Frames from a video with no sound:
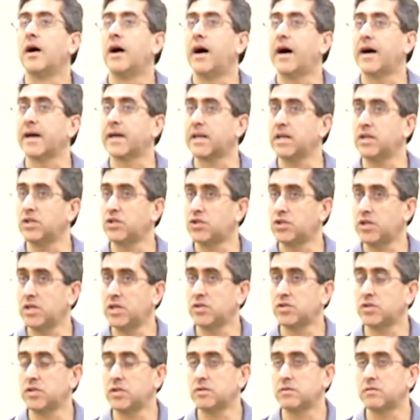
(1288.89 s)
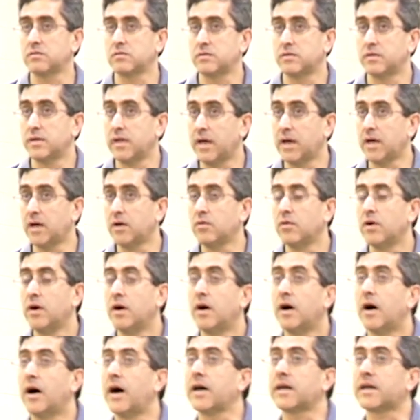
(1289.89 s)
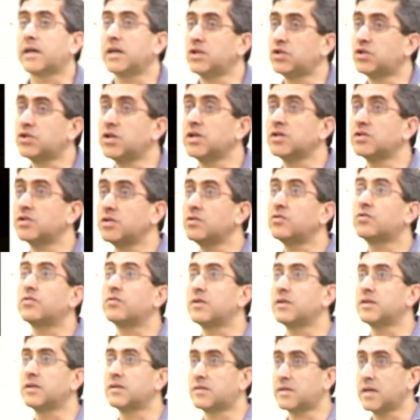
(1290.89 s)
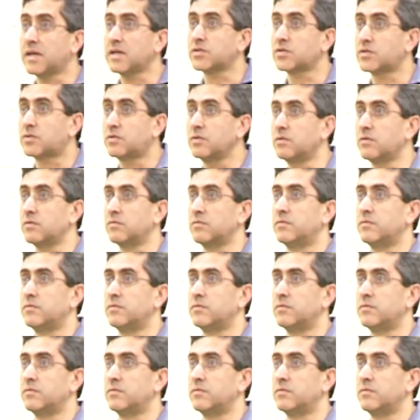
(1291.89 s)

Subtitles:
I can change it now. I can change it during the test too,